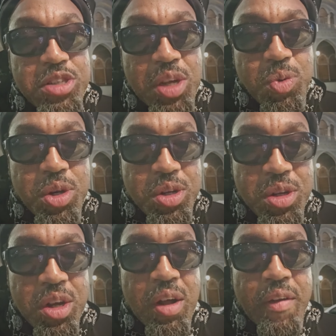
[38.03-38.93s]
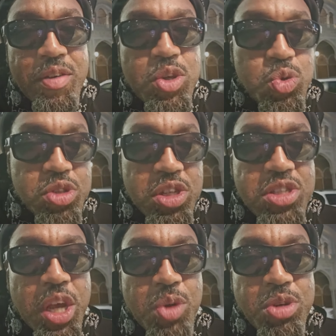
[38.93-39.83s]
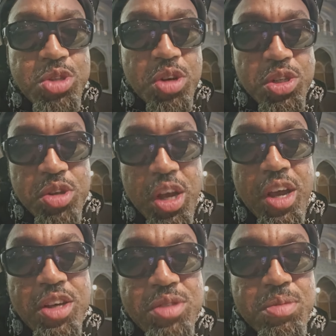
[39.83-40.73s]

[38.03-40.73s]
they want to use this sacred structure as.